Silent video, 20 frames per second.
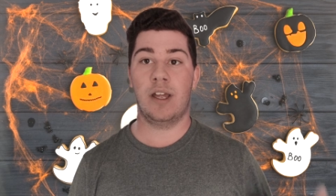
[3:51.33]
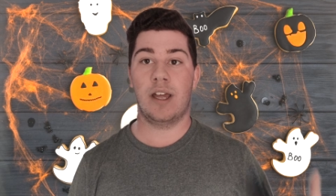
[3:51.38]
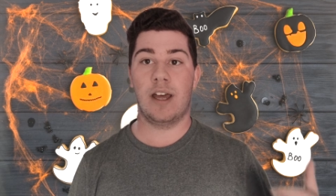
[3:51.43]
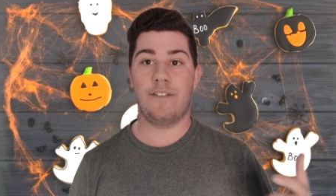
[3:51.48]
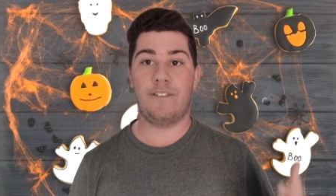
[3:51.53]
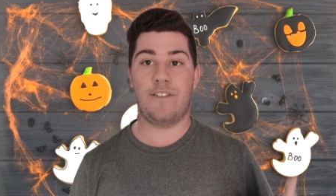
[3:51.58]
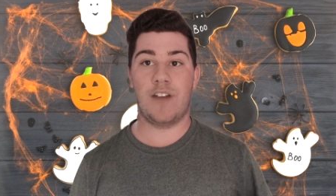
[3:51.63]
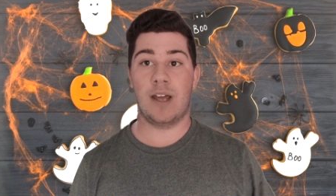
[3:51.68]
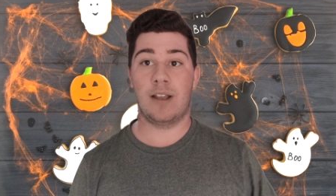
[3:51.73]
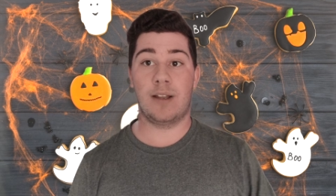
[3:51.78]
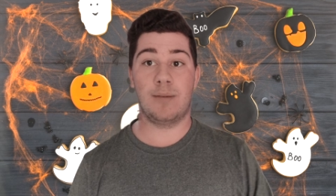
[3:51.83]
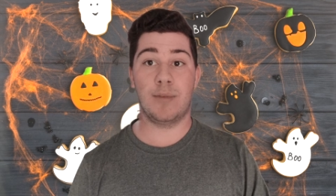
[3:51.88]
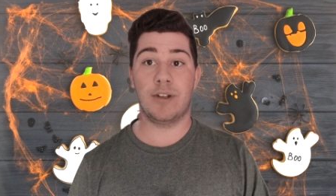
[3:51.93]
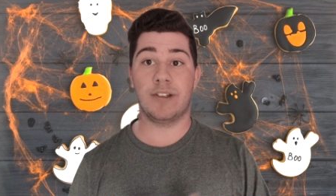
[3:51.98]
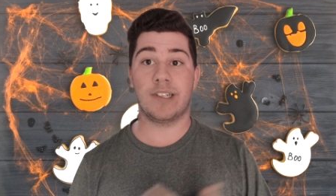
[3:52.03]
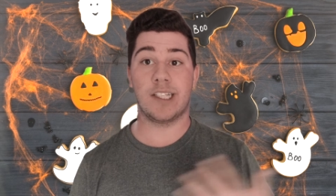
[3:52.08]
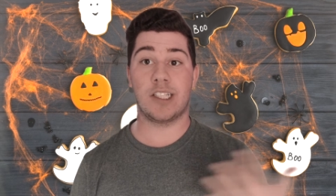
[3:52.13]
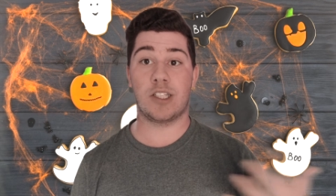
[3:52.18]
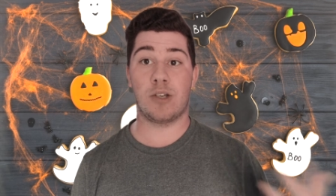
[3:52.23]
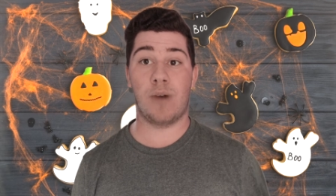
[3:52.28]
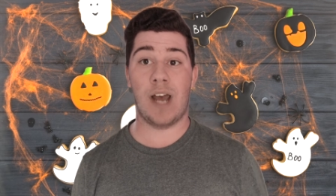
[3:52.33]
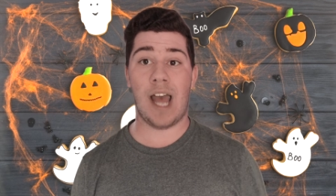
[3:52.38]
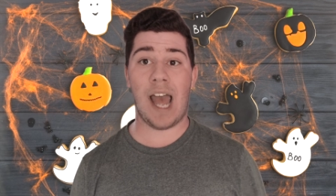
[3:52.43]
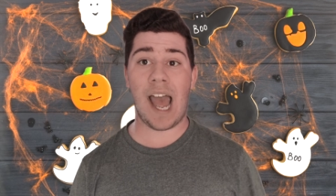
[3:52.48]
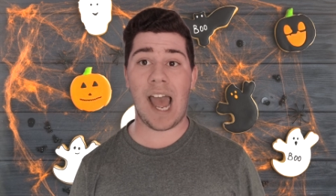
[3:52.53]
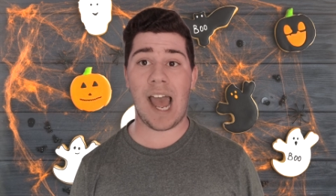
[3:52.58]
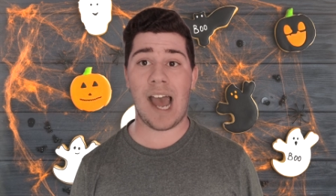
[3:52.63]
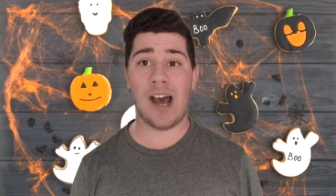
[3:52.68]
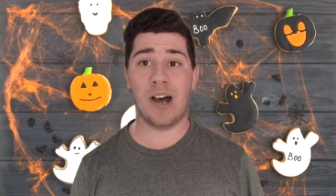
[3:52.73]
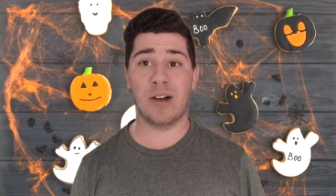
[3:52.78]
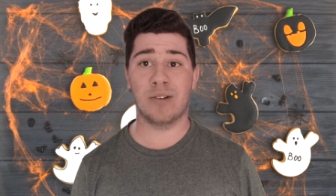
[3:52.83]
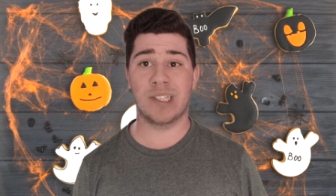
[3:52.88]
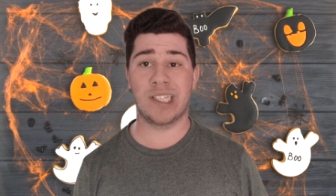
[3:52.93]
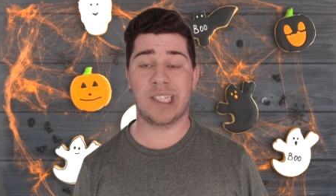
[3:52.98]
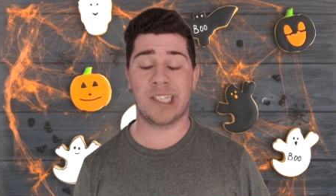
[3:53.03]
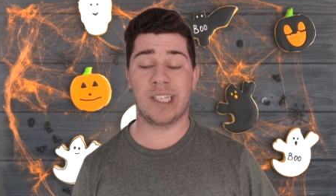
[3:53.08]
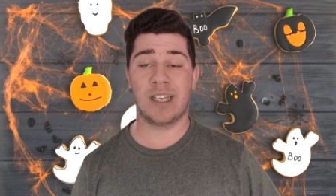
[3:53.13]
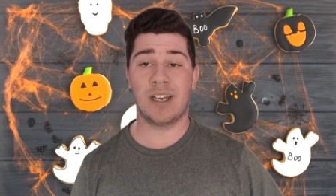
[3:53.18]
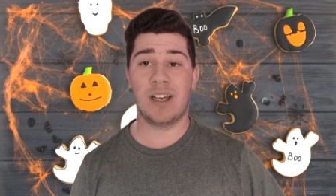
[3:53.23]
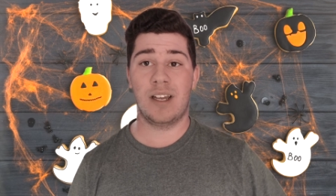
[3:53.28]
a family moves into a
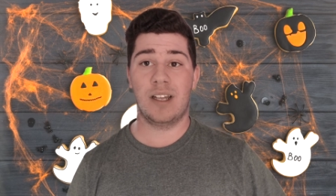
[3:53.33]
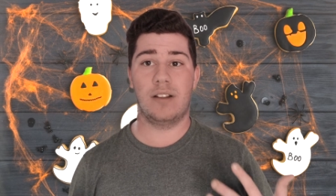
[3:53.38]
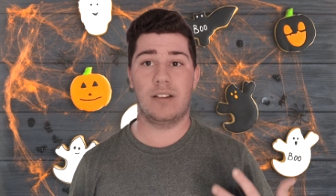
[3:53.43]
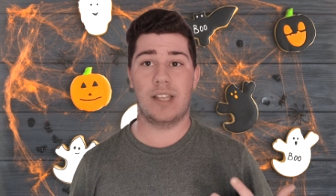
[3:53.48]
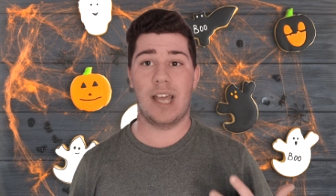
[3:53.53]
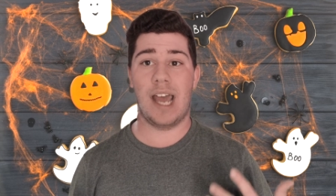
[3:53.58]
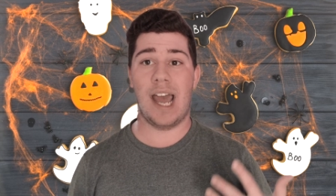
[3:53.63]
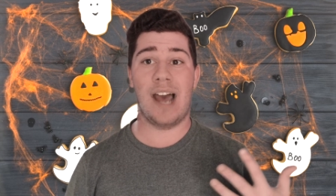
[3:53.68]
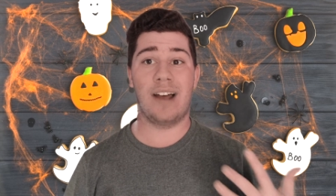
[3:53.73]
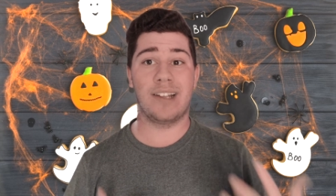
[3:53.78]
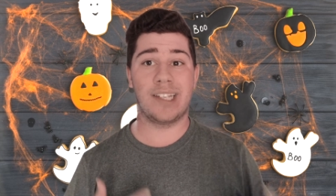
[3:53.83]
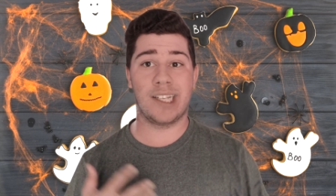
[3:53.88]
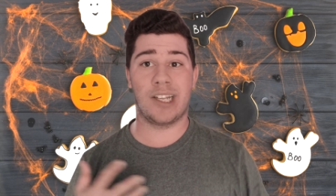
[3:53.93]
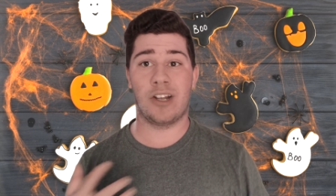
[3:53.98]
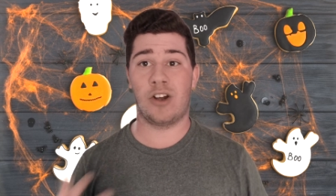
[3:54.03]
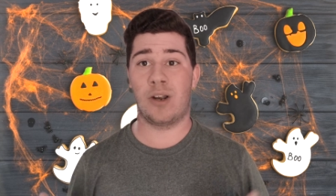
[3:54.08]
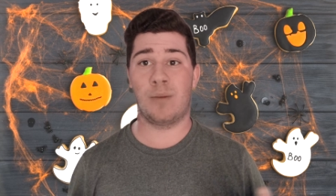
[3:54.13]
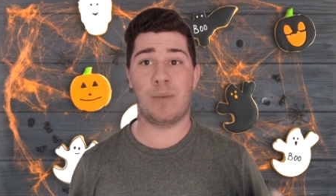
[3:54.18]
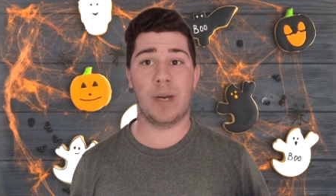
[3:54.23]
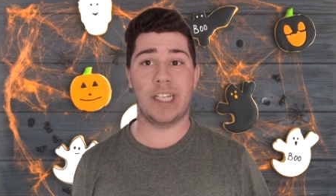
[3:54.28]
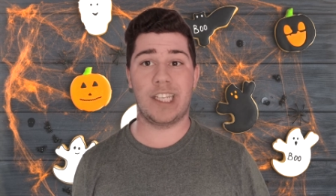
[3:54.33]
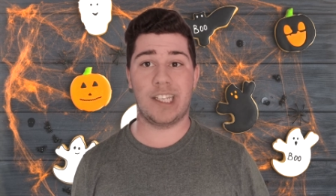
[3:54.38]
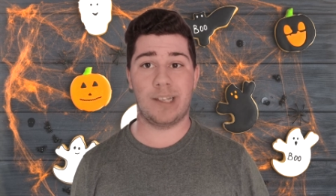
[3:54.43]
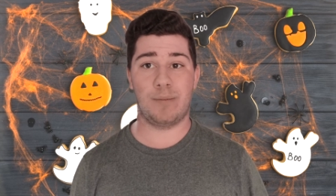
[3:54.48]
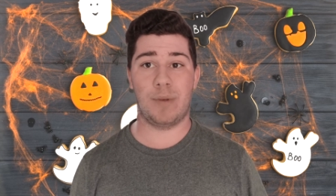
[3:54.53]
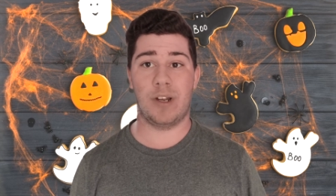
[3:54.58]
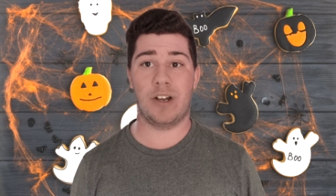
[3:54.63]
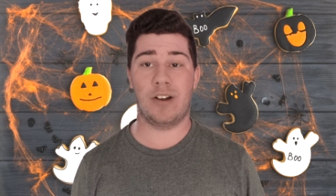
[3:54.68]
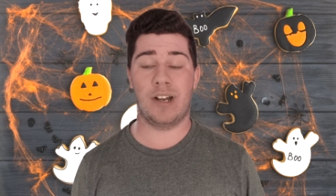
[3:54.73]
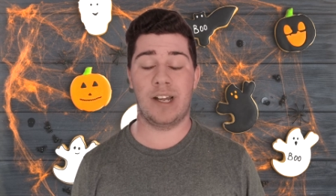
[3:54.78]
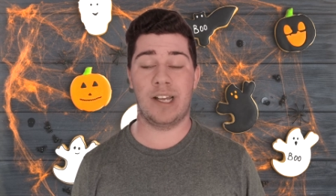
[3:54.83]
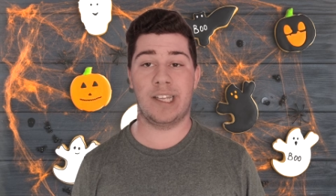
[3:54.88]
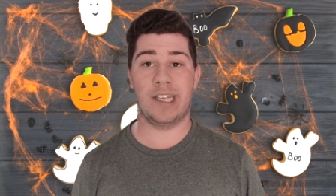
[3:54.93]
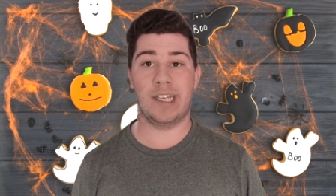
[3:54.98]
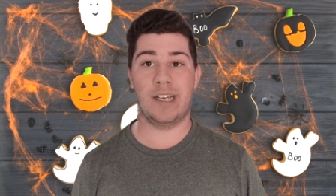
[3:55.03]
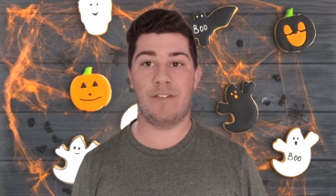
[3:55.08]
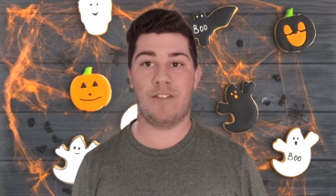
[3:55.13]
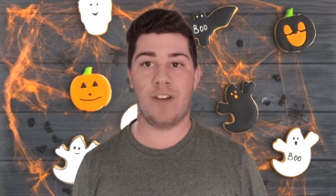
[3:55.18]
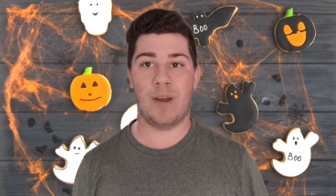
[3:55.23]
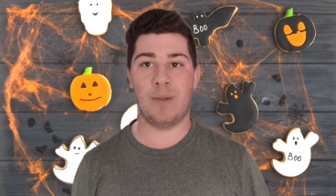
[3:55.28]
house, the house is haunted by spirits,
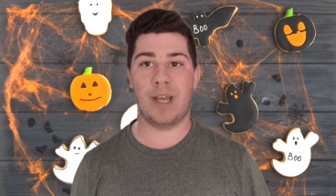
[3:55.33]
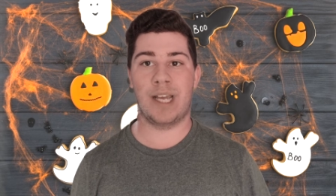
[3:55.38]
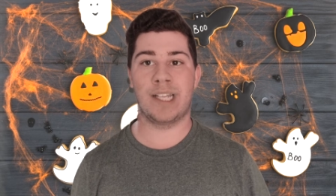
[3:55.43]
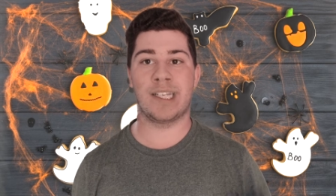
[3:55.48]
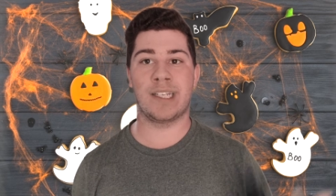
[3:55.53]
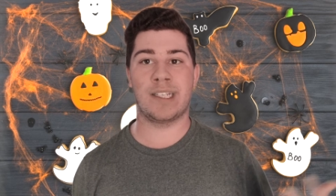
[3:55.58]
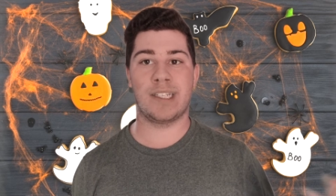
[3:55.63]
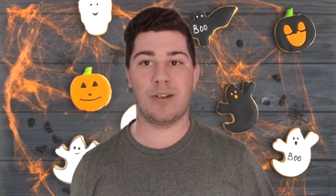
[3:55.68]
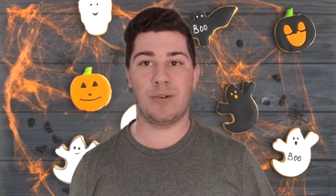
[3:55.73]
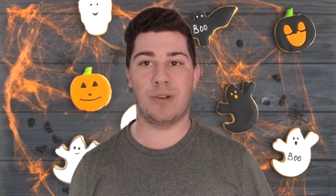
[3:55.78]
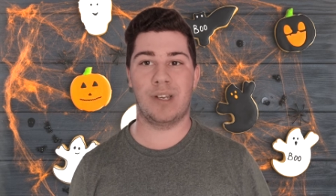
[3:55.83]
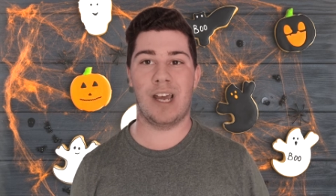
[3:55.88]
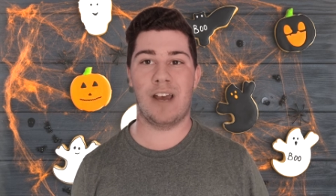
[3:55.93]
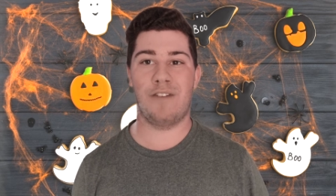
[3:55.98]
and the family has to deal with it.